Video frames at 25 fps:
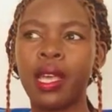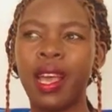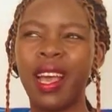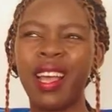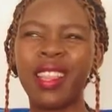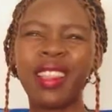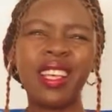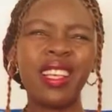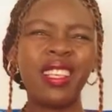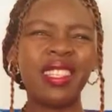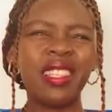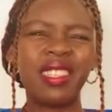
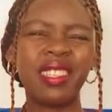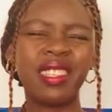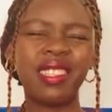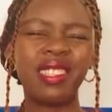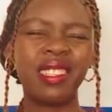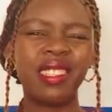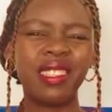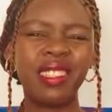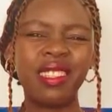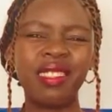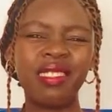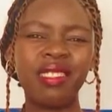And that's
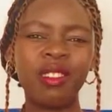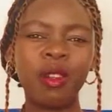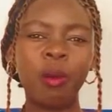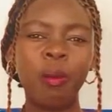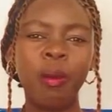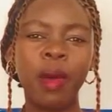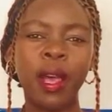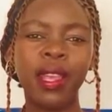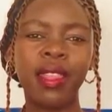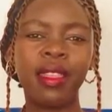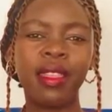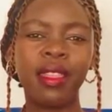not
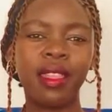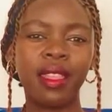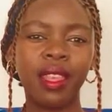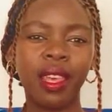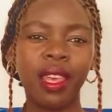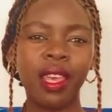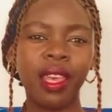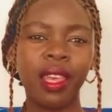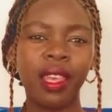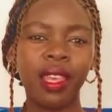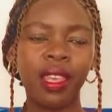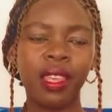my
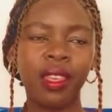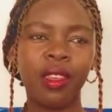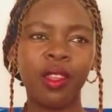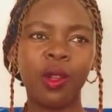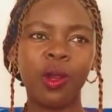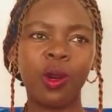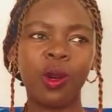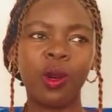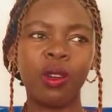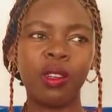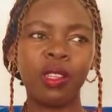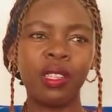thing, you
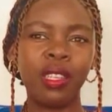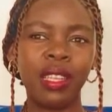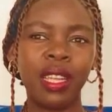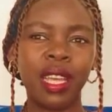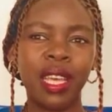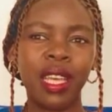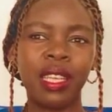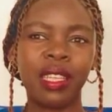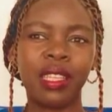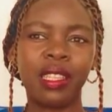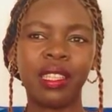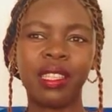know.
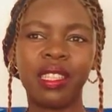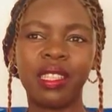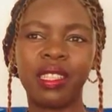I